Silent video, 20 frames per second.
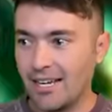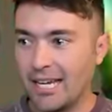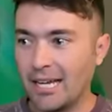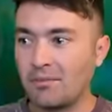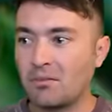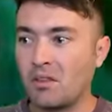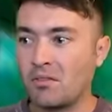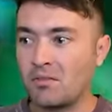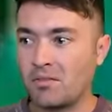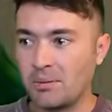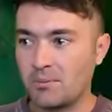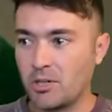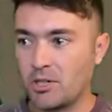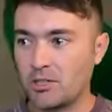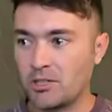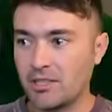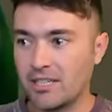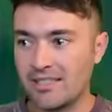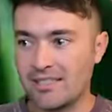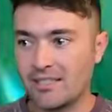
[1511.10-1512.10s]
if the Flame
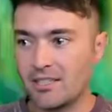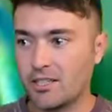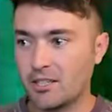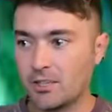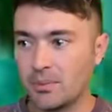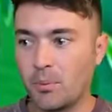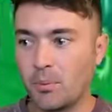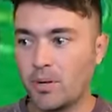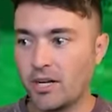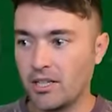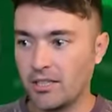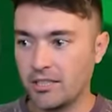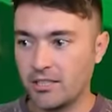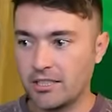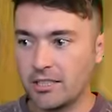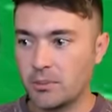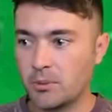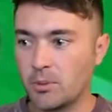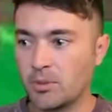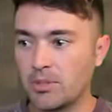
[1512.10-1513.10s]
Runner gets another point on the
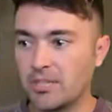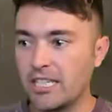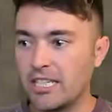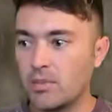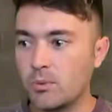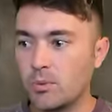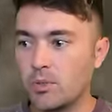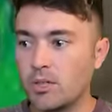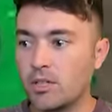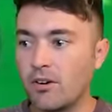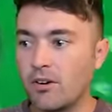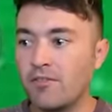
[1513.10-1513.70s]
leaderboard. These were